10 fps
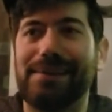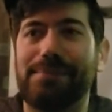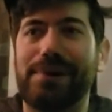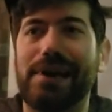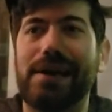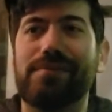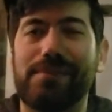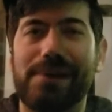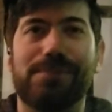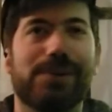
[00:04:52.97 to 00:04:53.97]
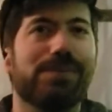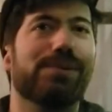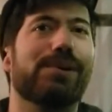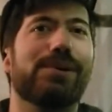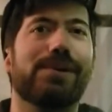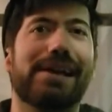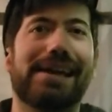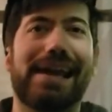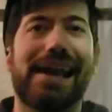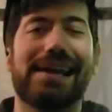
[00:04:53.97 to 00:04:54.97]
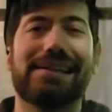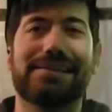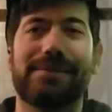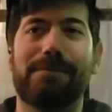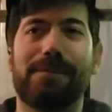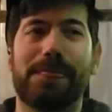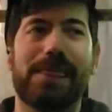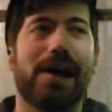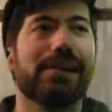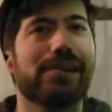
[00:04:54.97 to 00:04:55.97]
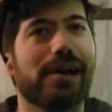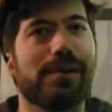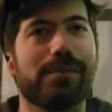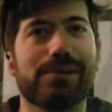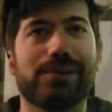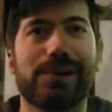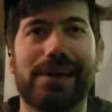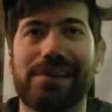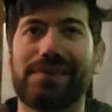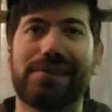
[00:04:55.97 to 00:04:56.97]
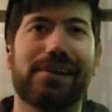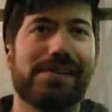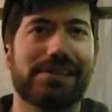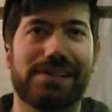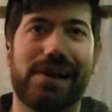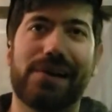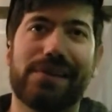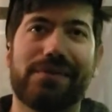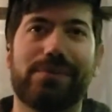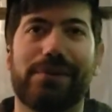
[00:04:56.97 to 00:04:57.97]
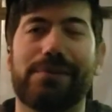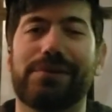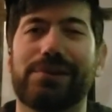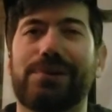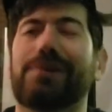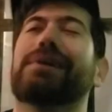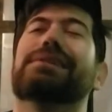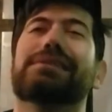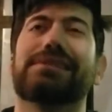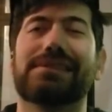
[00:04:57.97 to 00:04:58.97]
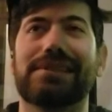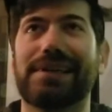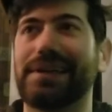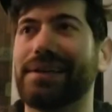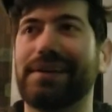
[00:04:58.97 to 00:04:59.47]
but I've met people who can't not talk about Malort, and if they talk about Chicago, they have to bring up Malort, and it's just like,